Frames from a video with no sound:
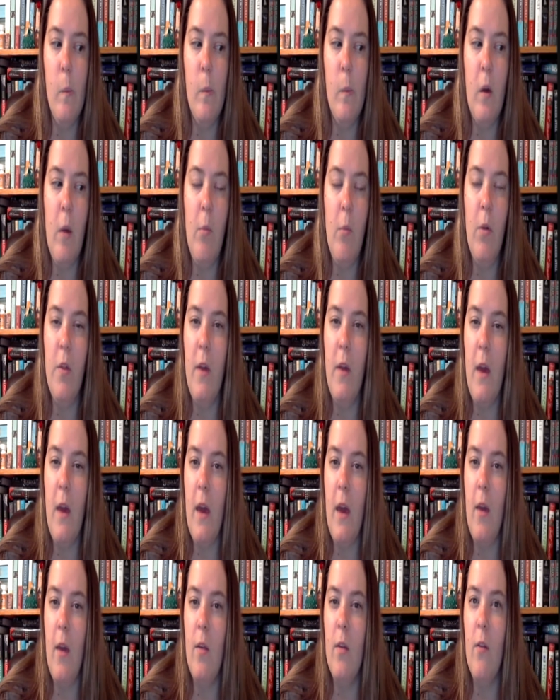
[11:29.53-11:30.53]
Couple
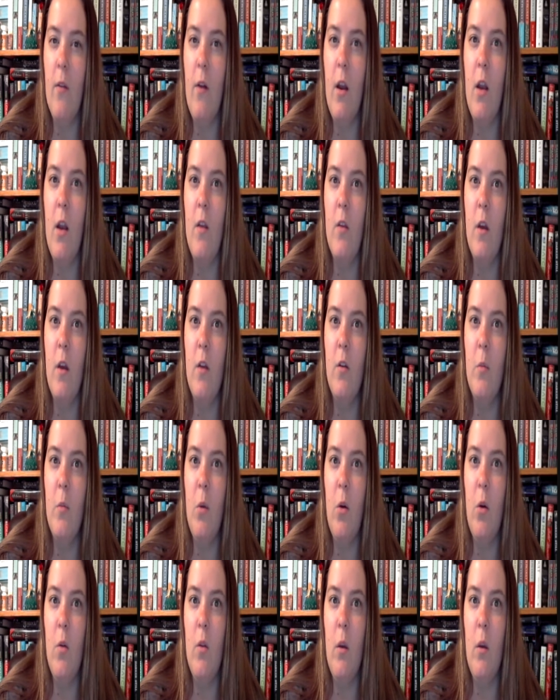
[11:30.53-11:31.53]
things. I've got a discussion
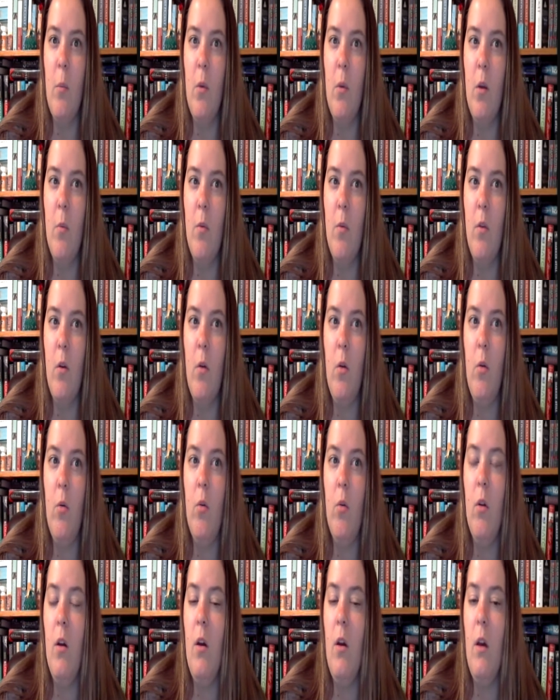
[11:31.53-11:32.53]
post coming up
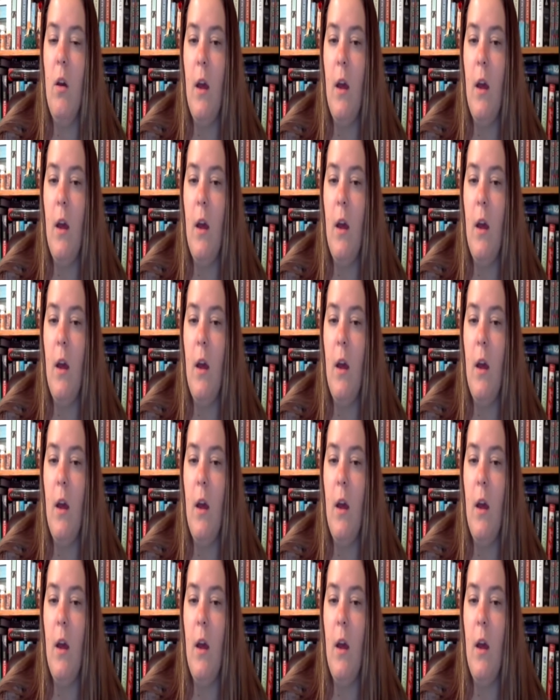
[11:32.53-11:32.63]
soon,